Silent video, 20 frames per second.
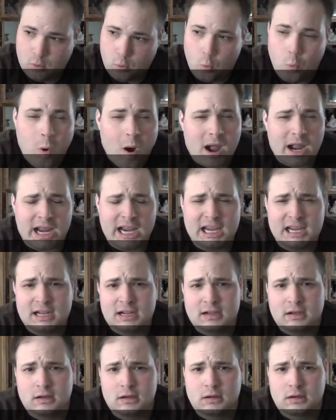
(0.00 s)

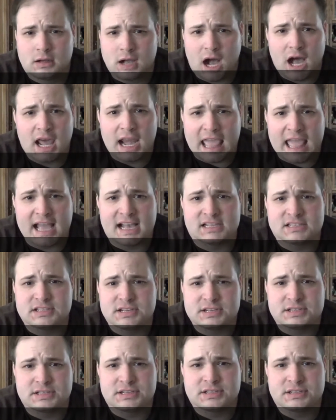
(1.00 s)
why God has
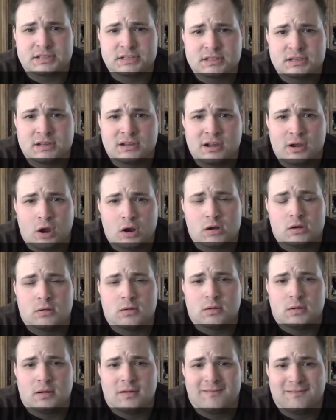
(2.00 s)
us
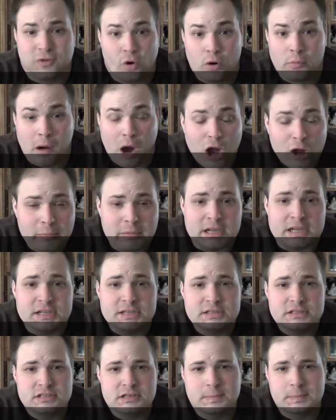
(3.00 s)
form
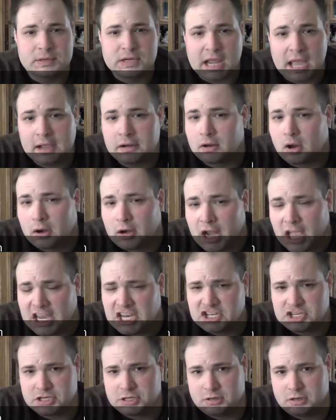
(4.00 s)
armies, to protect our
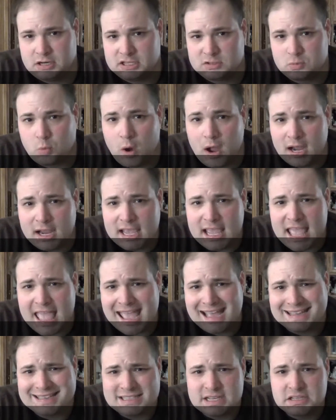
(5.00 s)
nation. It's why He
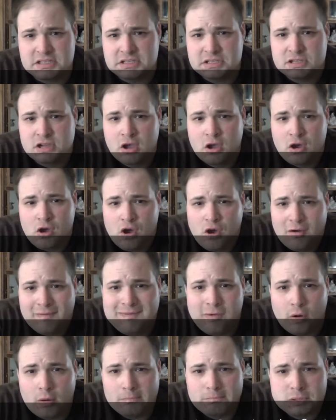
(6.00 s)
has us
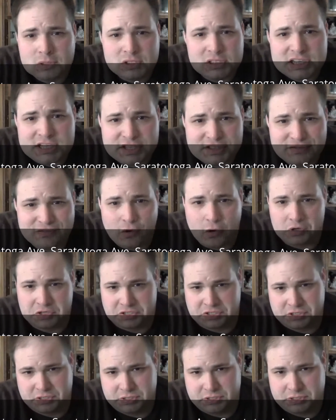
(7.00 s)
form police
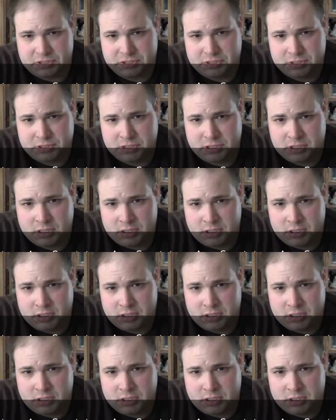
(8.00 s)
forces,